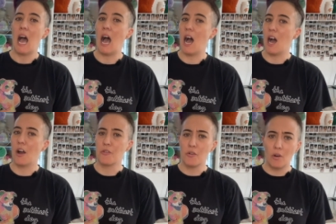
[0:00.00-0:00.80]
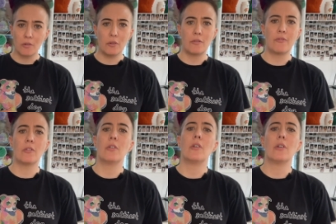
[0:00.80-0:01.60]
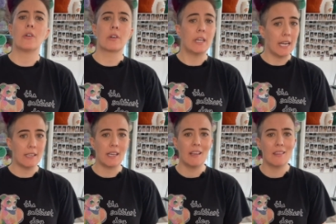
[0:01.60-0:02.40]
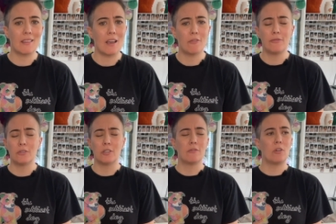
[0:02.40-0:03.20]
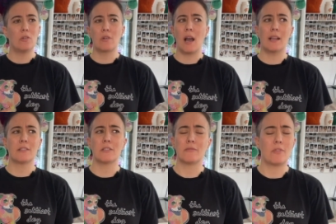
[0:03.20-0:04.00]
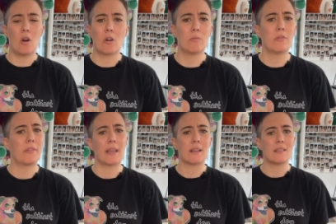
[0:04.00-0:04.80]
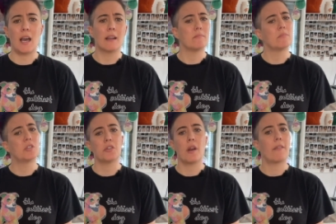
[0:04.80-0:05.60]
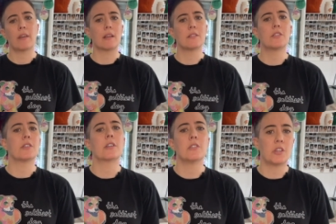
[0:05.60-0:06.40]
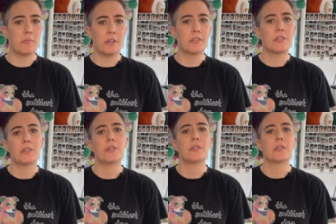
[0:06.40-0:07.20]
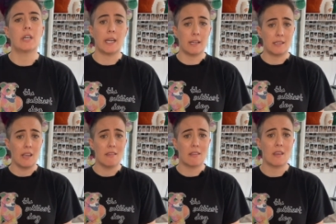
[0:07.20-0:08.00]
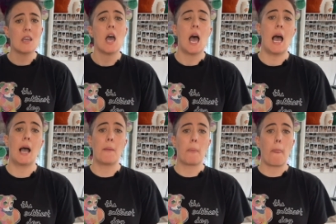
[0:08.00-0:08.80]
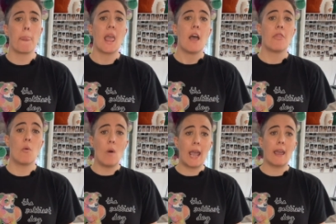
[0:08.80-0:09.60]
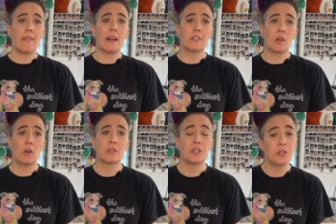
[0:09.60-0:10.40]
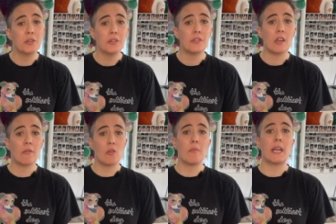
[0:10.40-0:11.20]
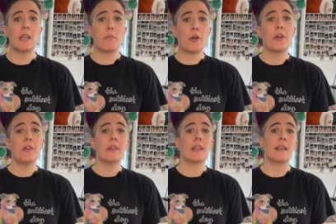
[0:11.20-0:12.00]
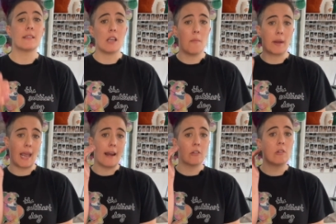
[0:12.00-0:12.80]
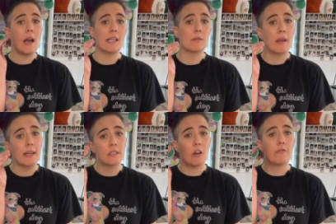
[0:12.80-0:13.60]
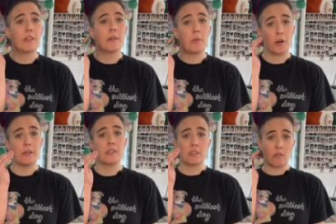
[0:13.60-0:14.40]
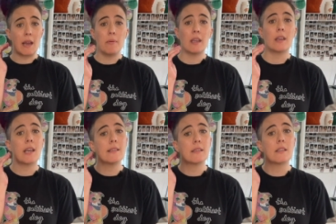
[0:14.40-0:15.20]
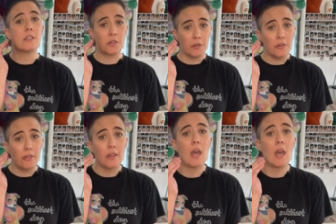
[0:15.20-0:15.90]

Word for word: are not good for cleaning teeth. They are full of all kinds of horrible things that do nothing to contribute to cleaning teeth. Um, the way that a dog chews a raw meaty bone, there's a mechanical aspect of the bone scraping against the tooth